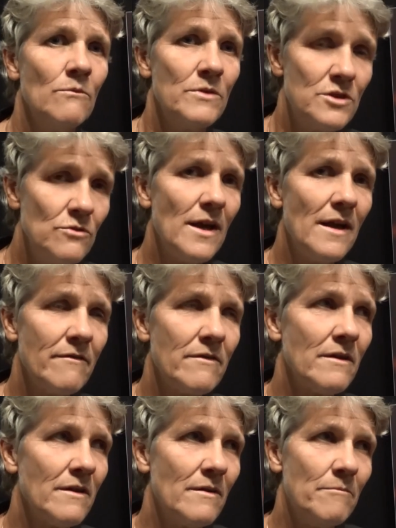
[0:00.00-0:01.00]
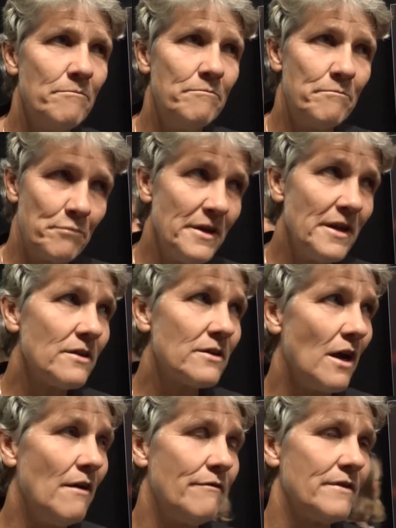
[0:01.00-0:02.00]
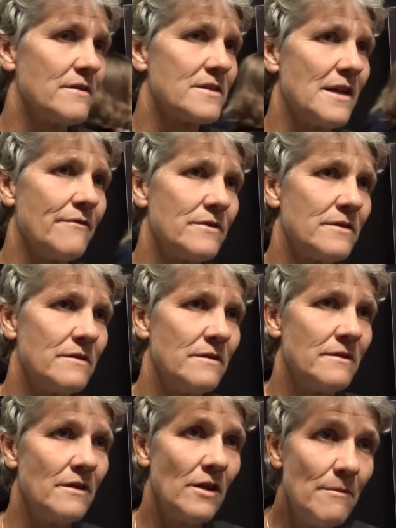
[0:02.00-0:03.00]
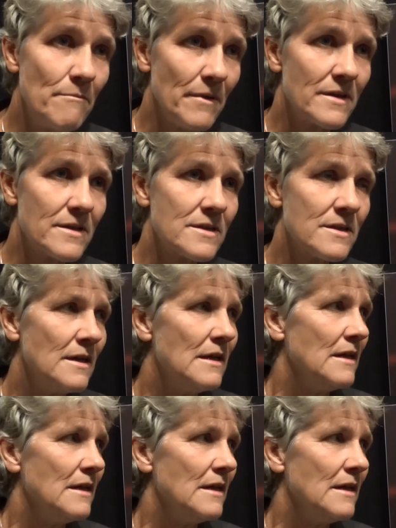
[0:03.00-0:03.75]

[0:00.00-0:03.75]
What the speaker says: we do have a pretty good confidence after the Olympics.